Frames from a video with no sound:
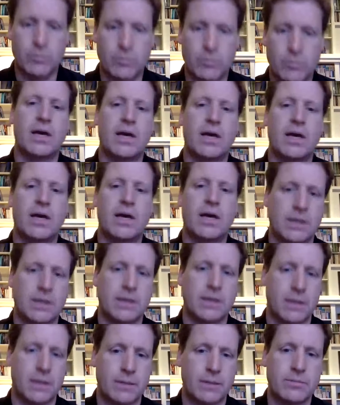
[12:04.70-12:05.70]
it, recite it
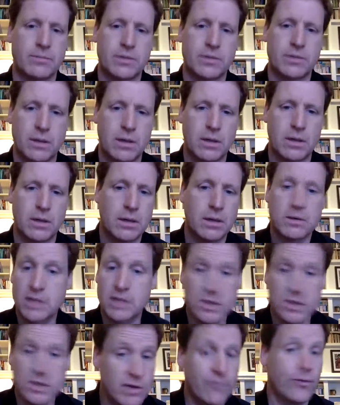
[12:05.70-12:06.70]
10 times.
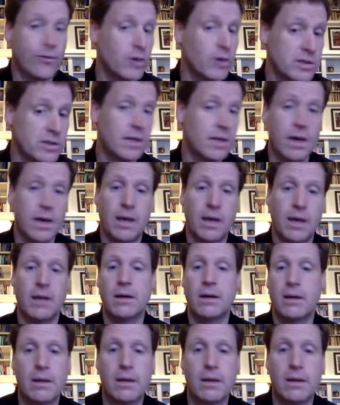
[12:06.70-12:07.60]
That's your first day.